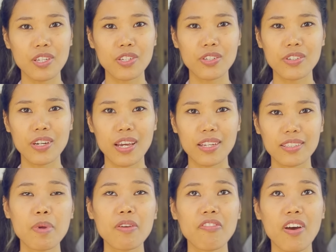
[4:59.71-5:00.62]
internet
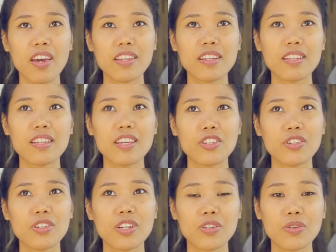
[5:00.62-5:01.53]
may find that the internet